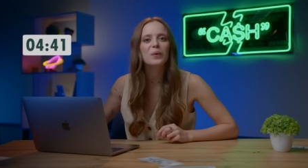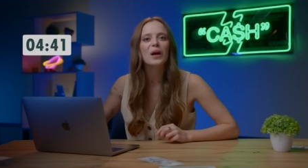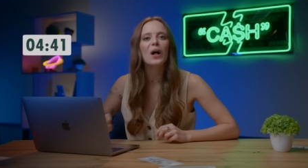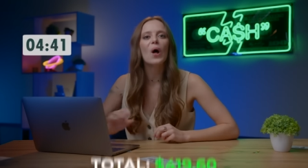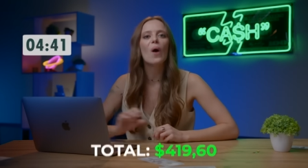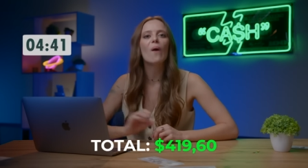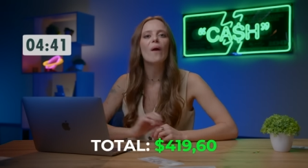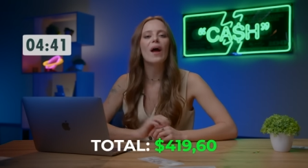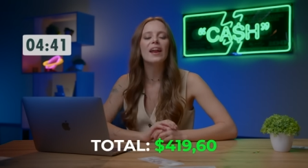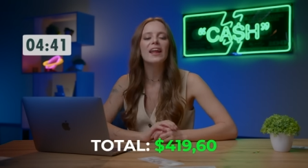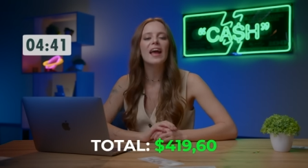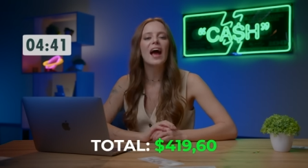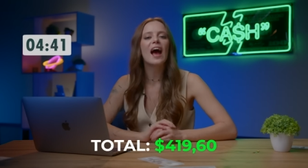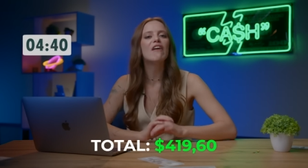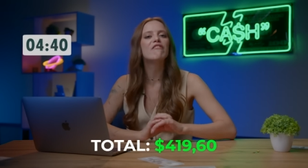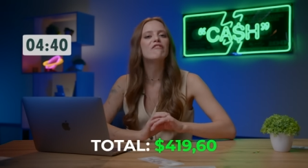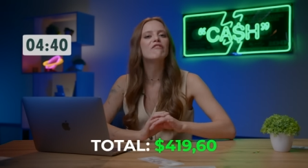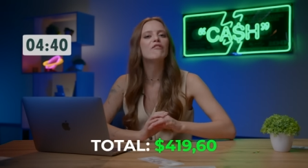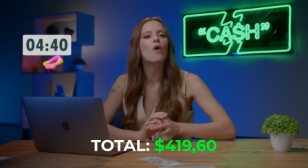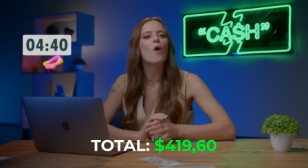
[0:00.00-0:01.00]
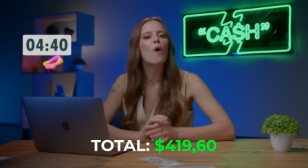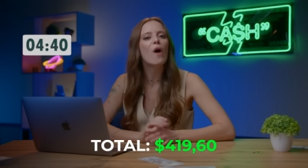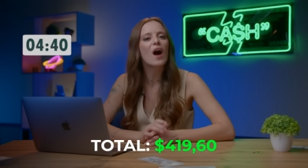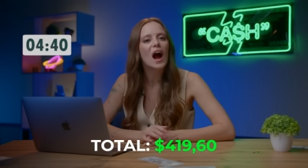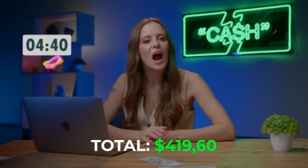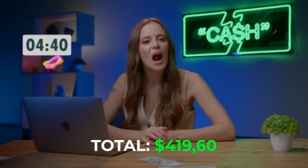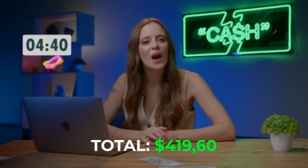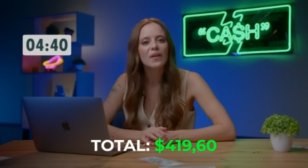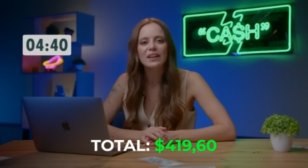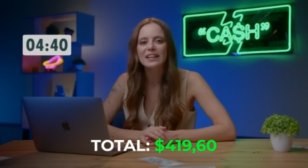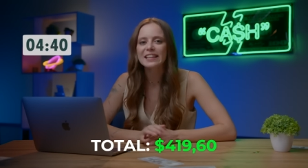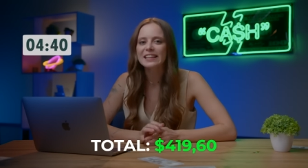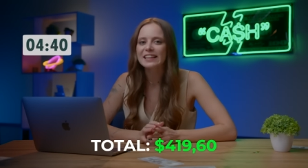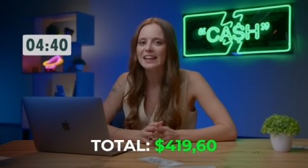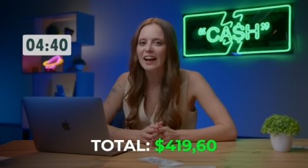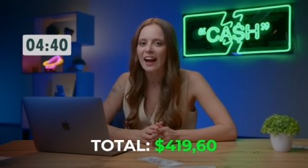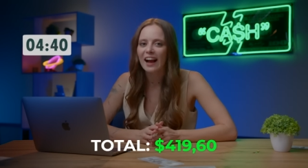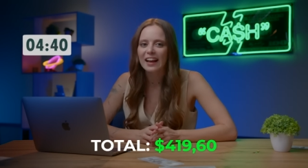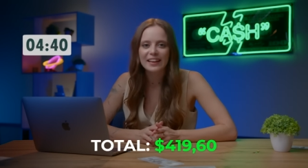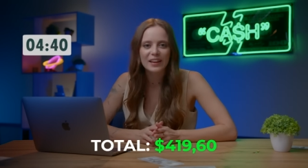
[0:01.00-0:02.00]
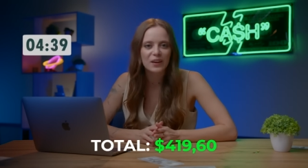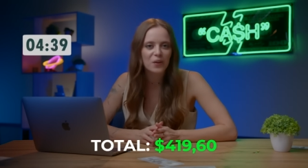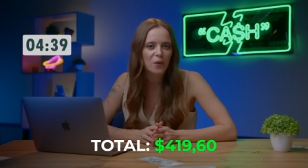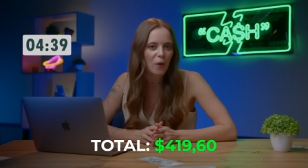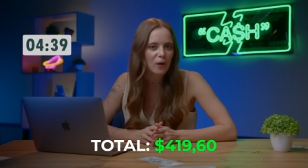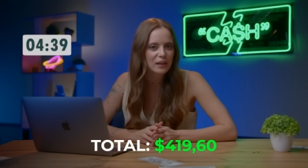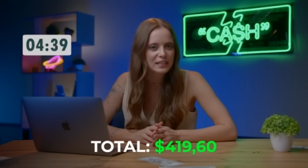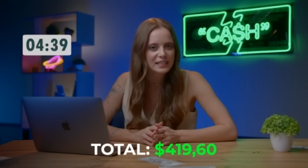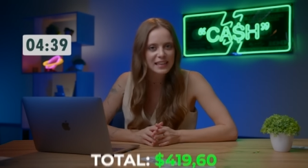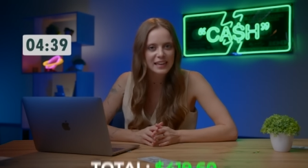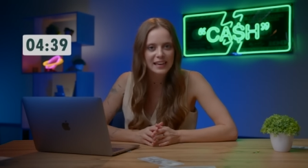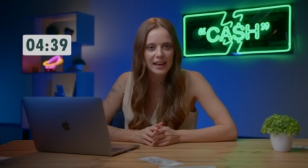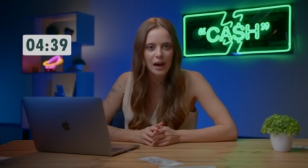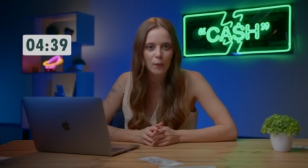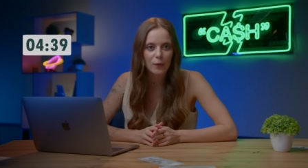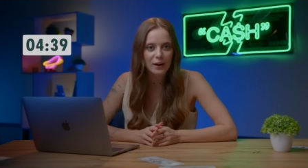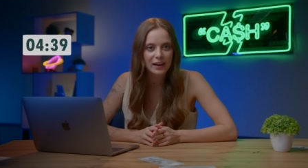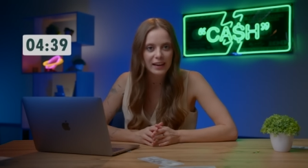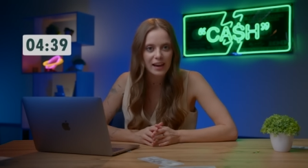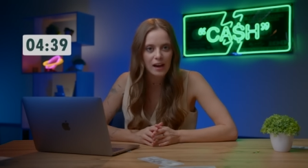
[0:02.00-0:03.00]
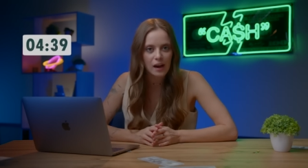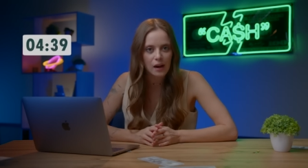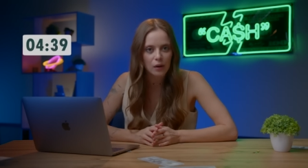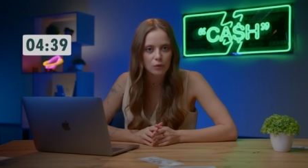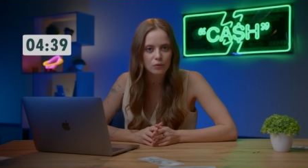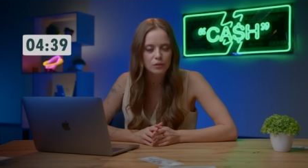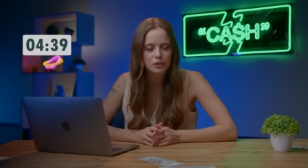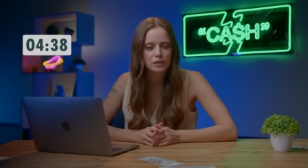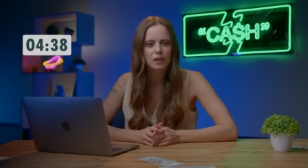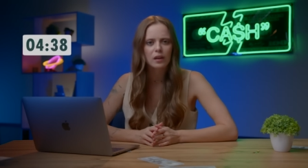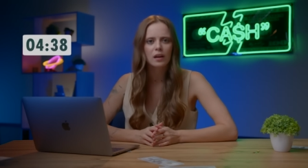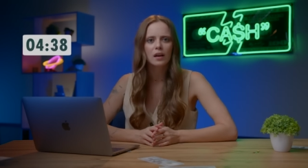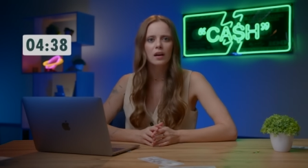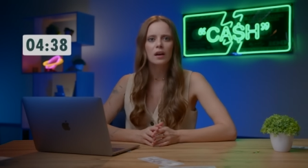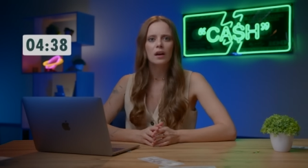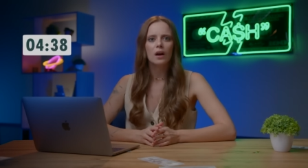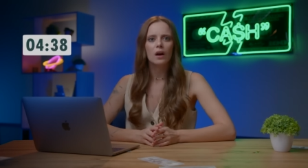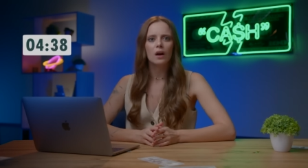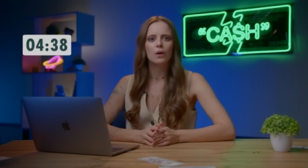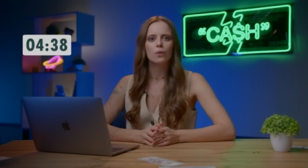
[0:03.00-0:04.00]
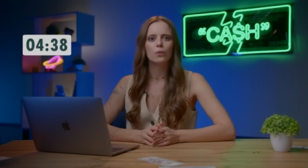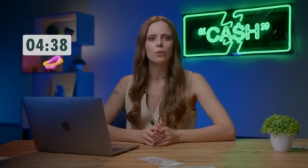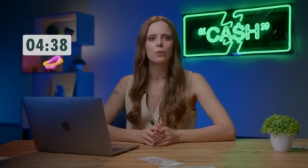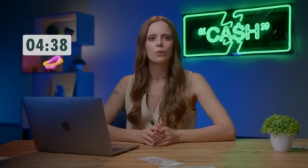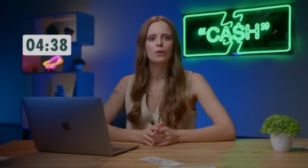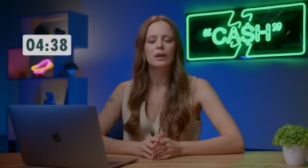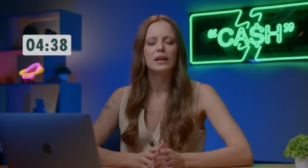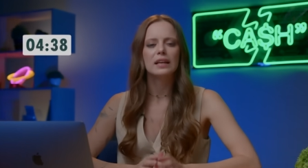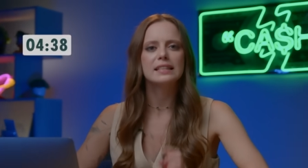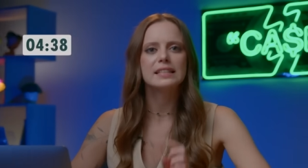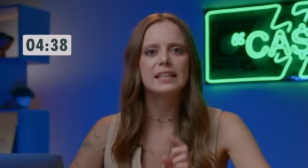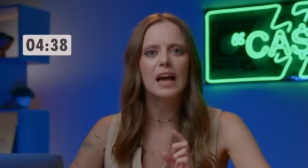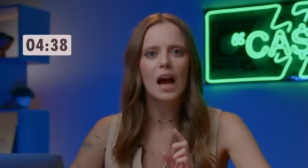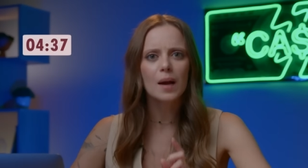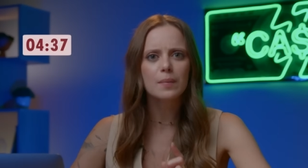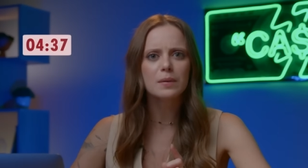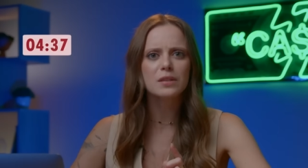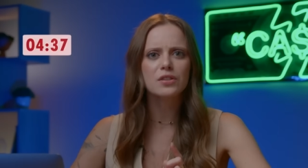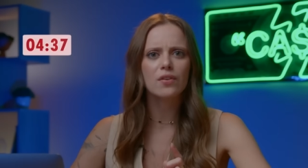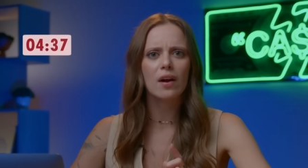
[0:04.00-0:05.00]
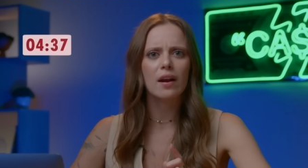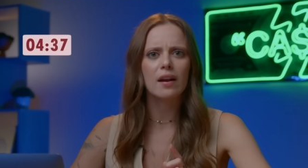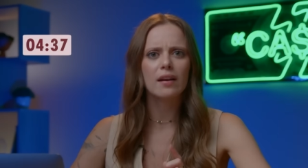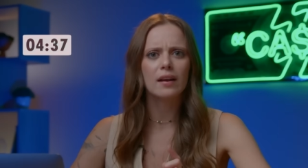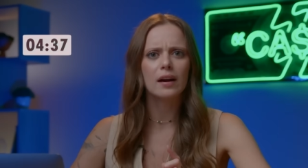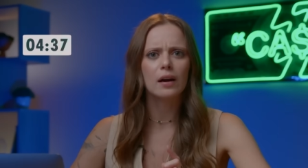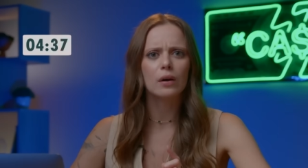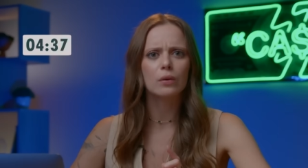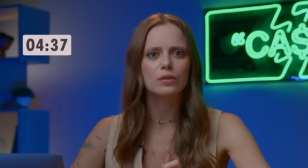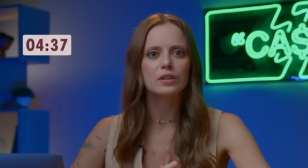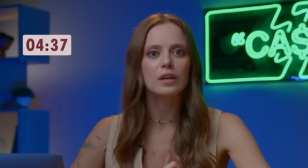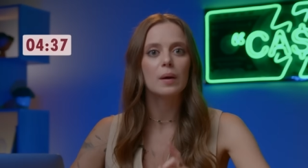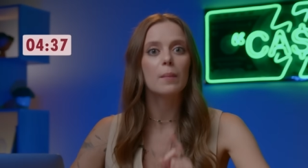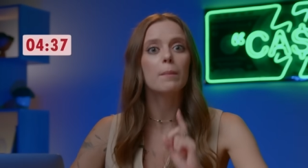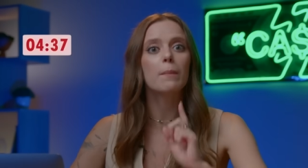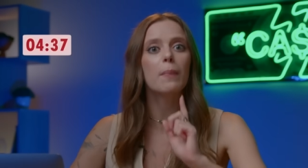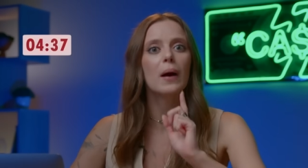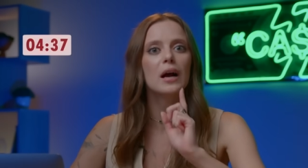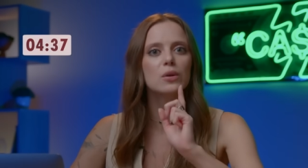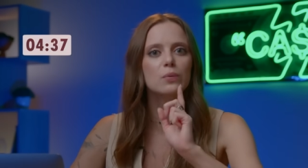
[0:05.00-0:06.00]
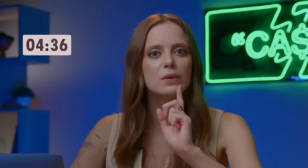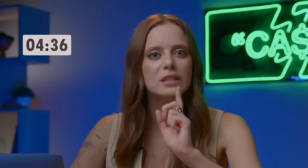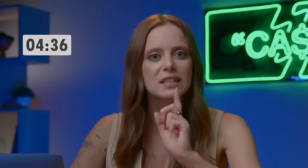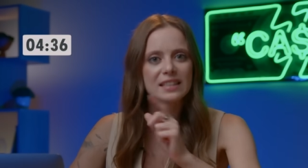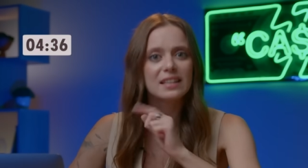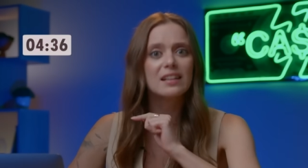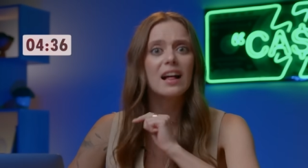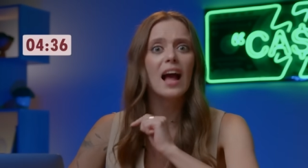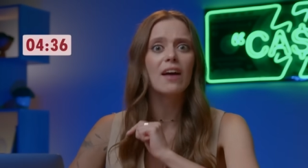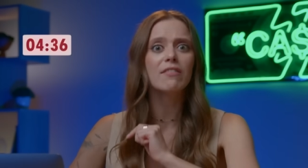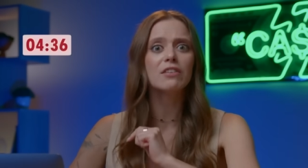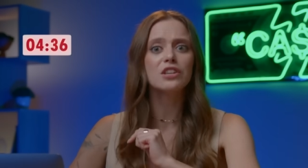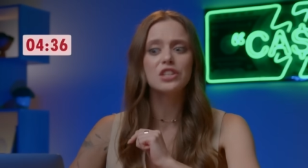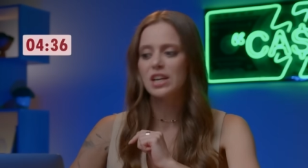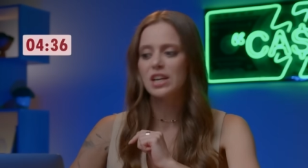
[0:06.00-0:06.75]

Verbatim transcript: We already have 490 coins in our account. Oh, time is running out, but we still have a